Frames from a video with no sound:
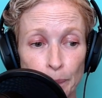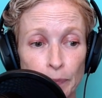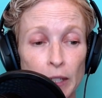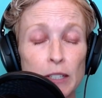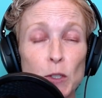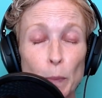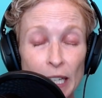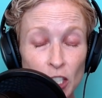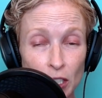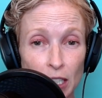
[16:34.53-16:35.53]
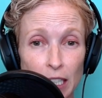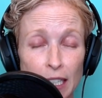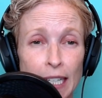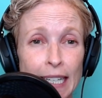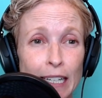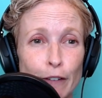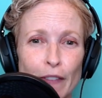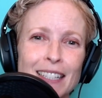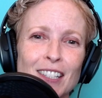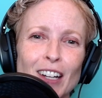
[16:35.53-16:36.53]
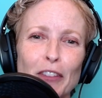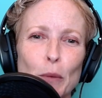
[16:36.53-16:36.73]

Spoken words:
especially if that's not the